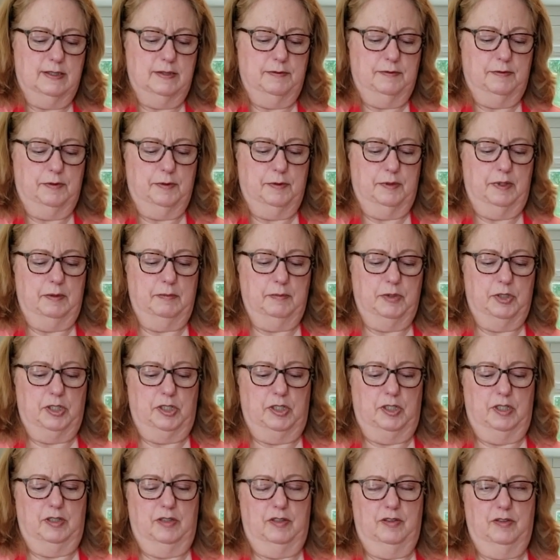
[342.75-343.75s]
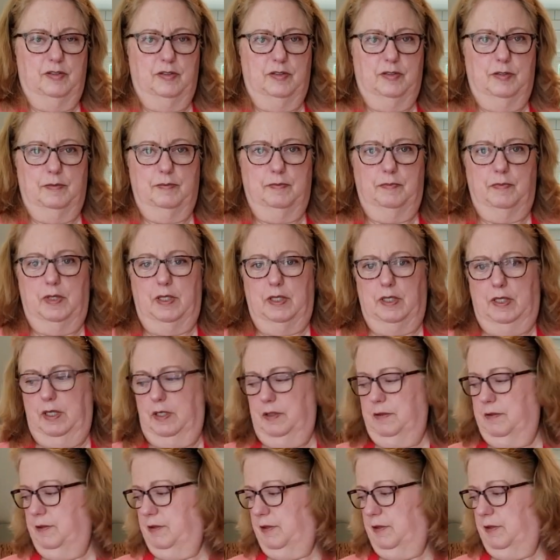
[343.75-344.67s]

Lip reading: of cream cheese in it,